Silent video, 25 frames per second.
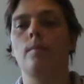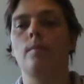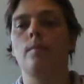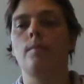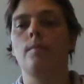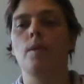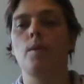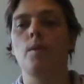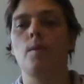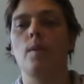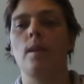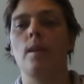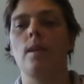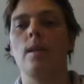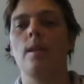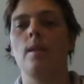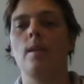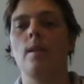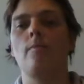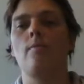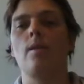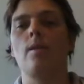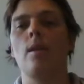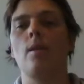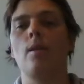between
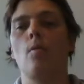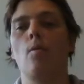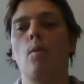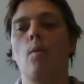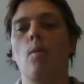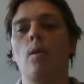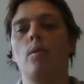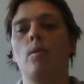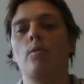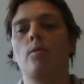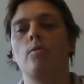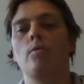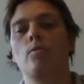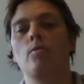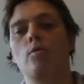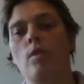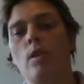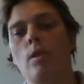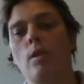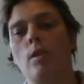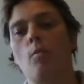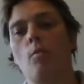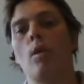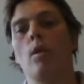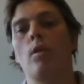the real world and the
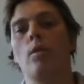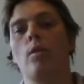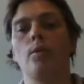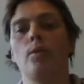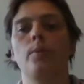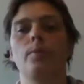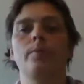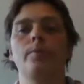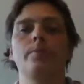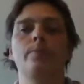dream world.